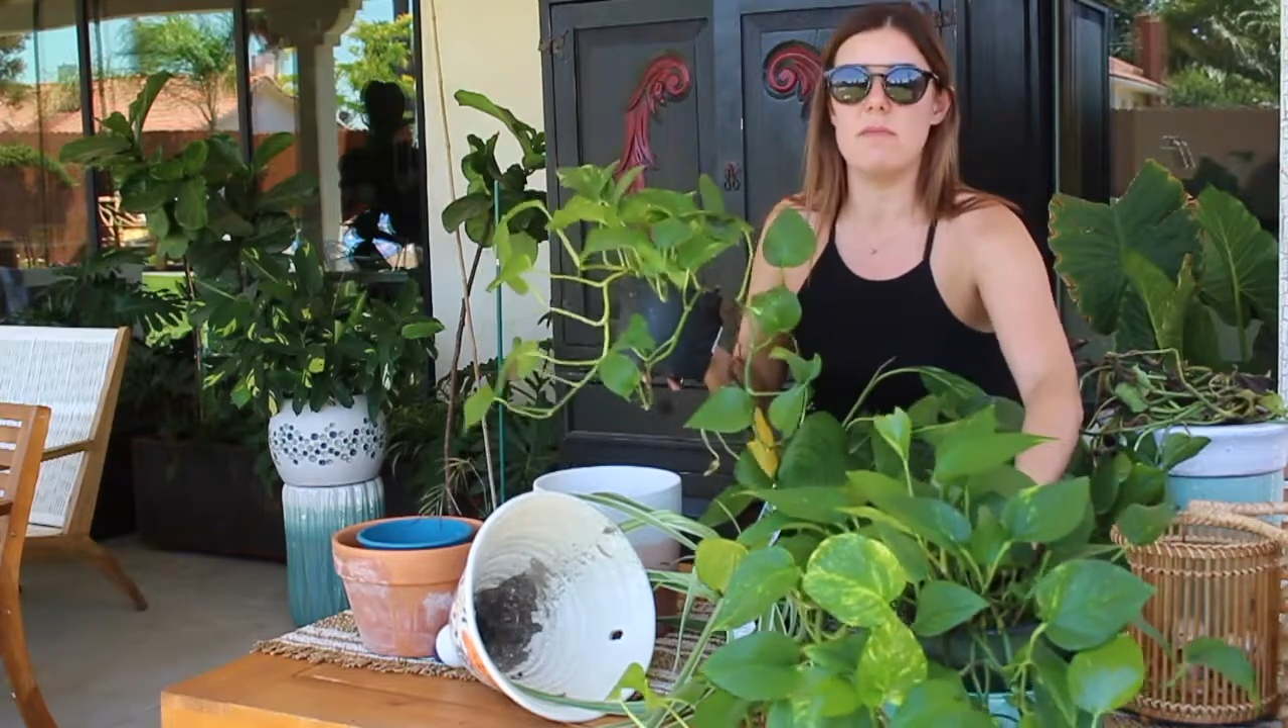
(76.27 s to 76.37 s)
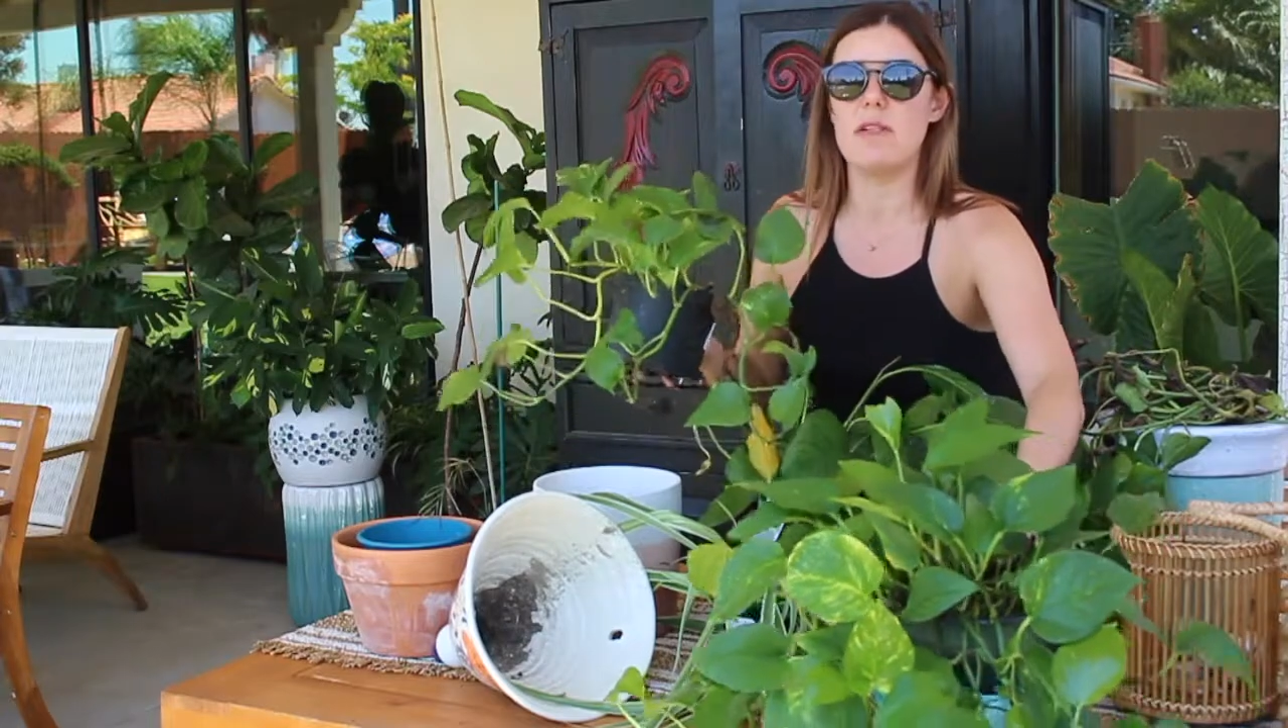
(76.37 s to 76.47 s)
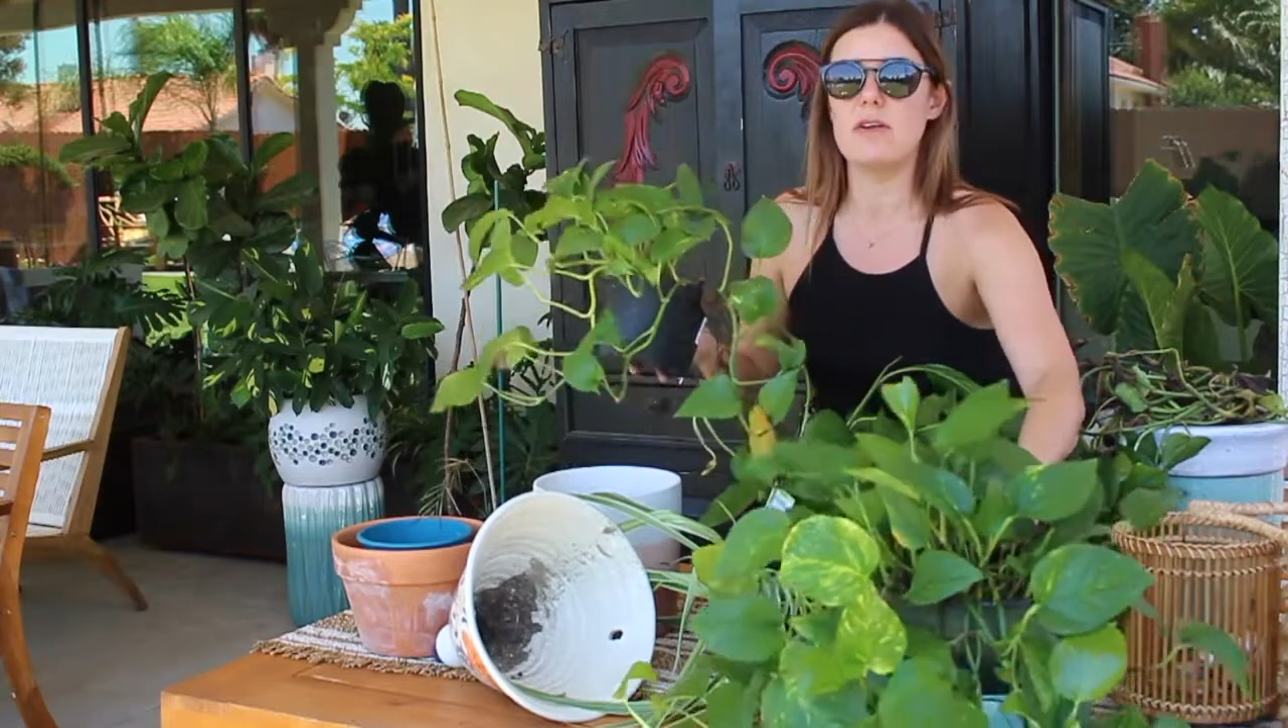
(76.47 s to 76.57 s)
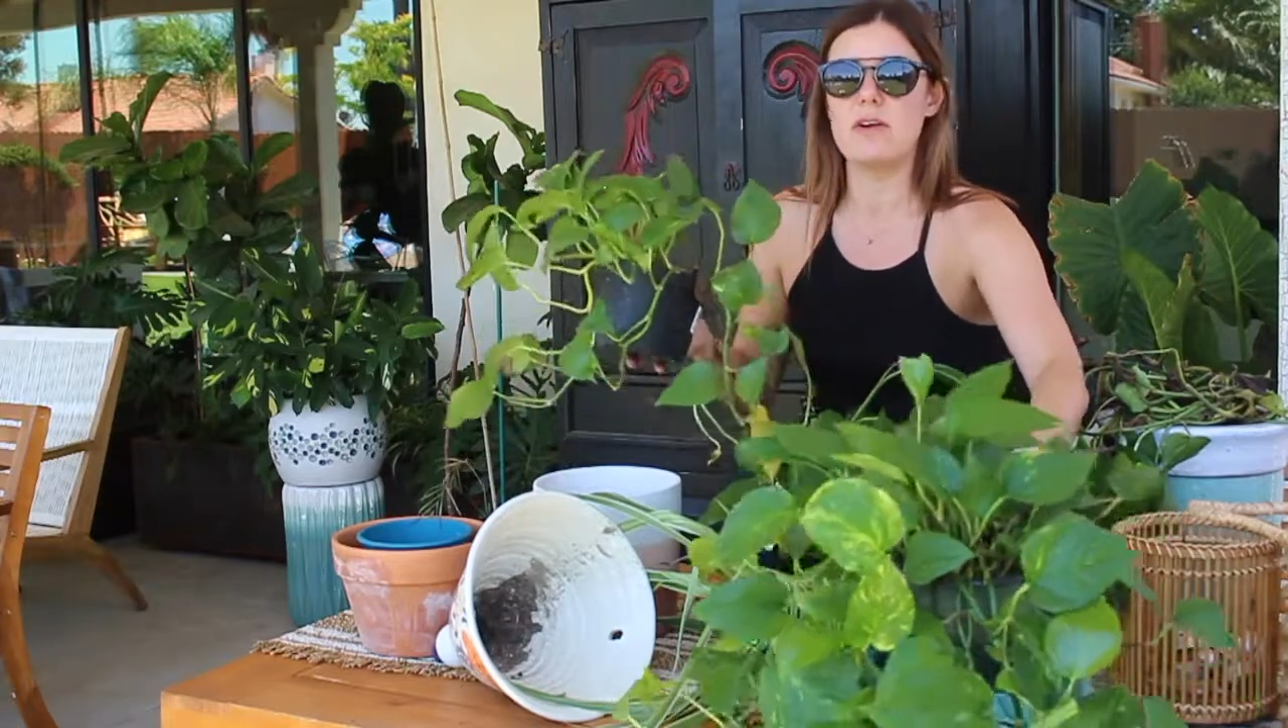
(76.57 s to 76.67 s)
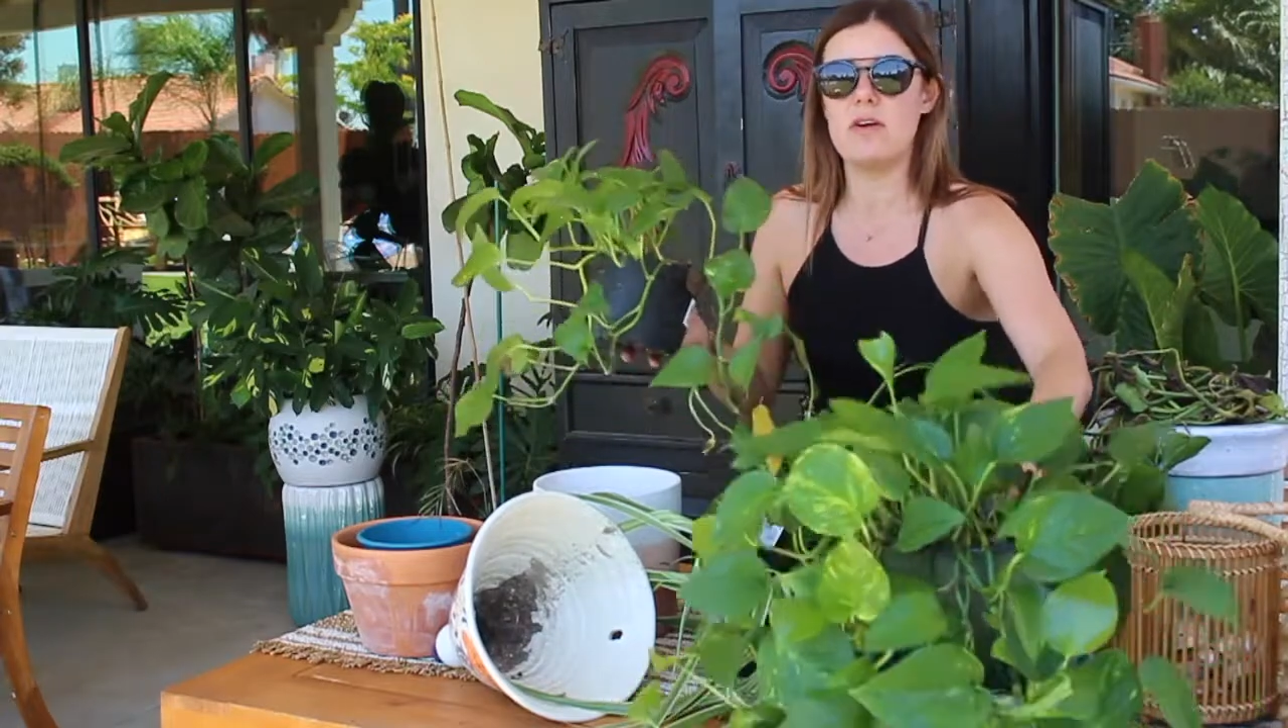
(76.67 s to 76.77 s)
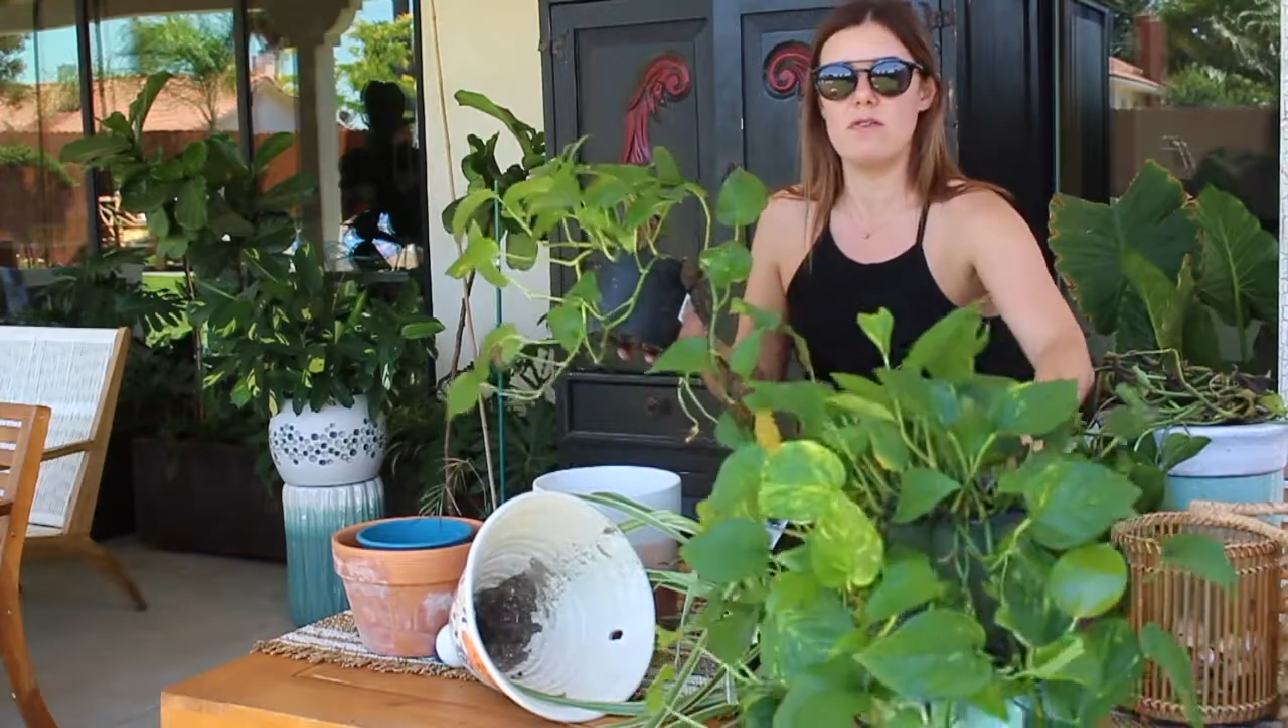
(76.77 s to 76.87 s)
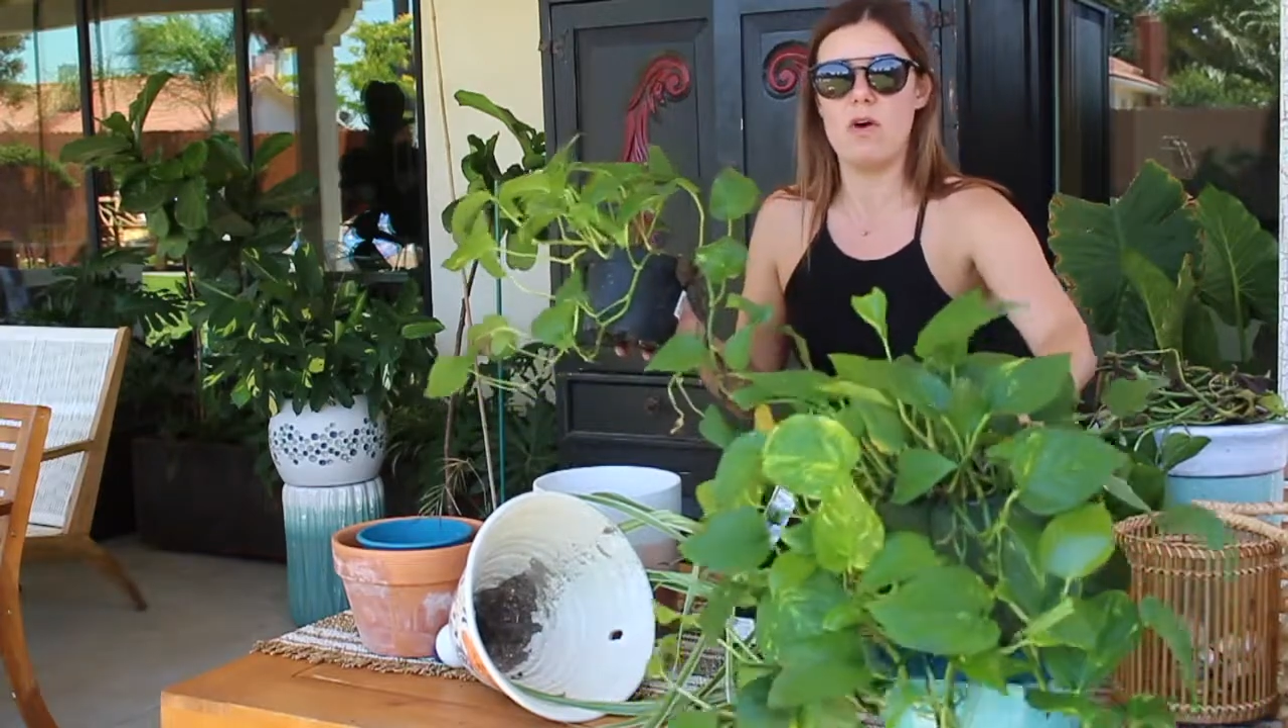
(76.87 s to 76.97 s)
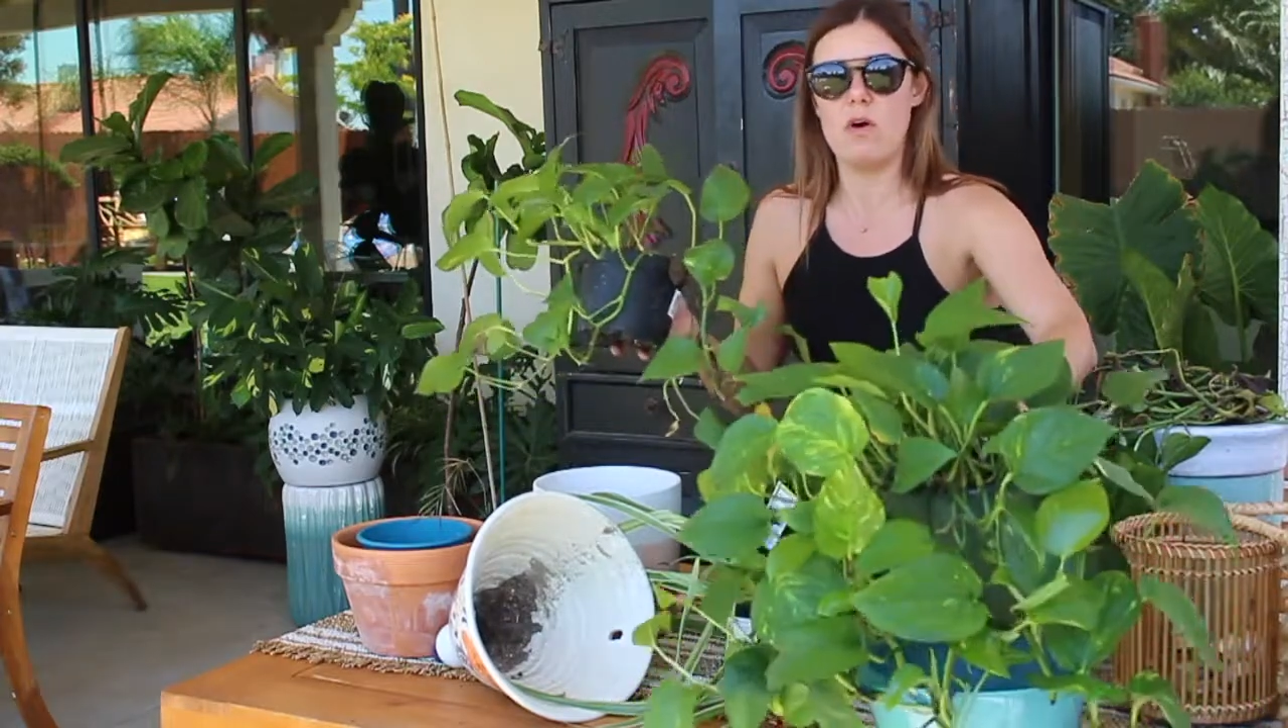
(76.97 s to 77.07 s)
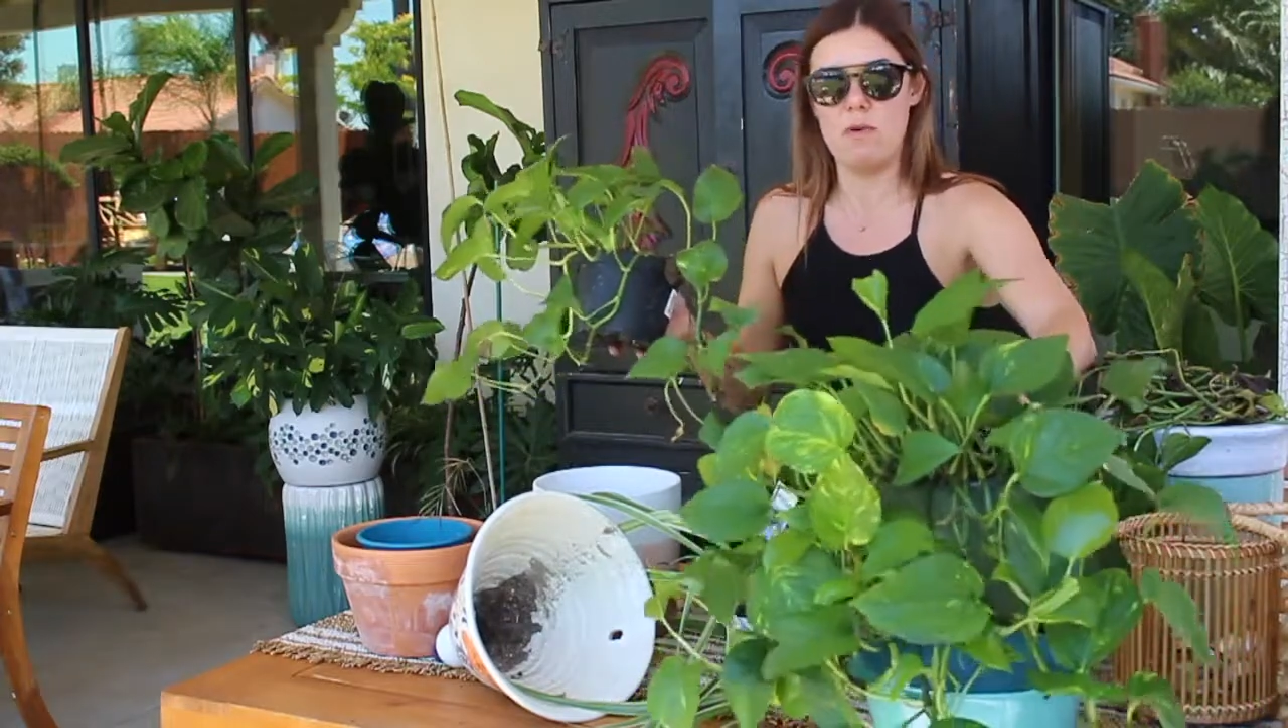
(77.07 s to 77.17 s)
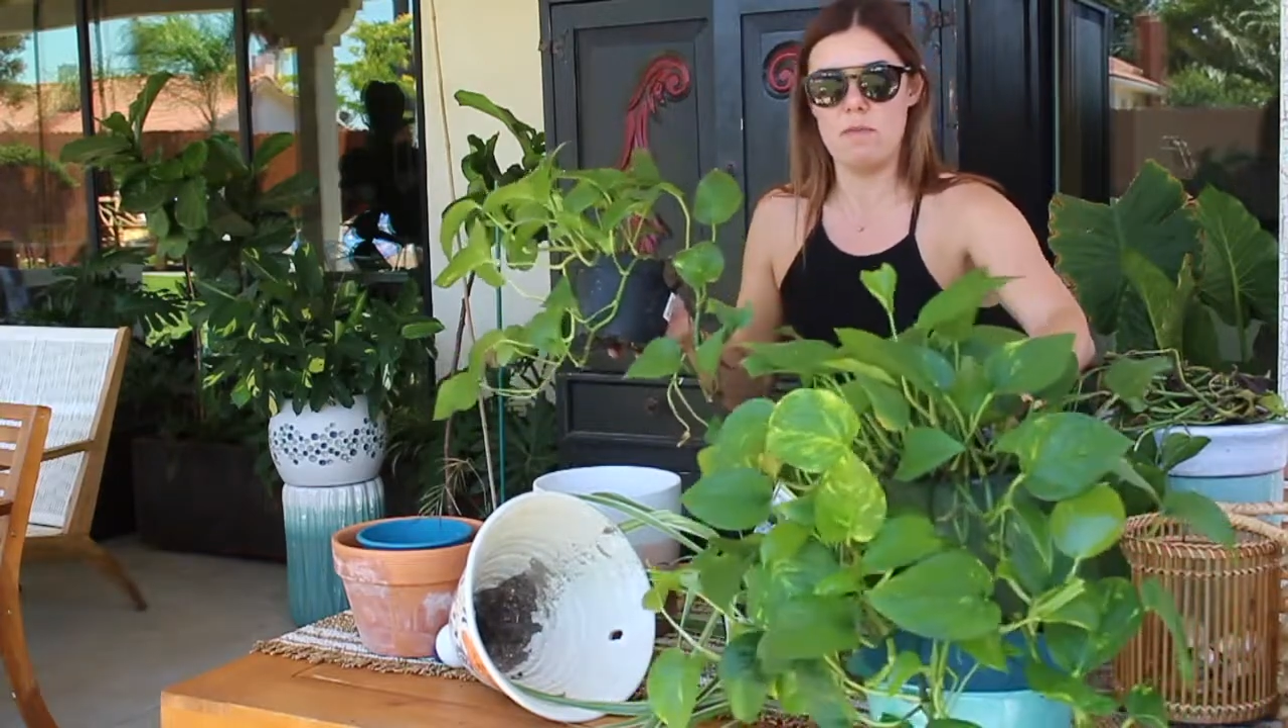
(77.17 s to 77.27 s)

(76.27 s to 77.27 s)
mother of all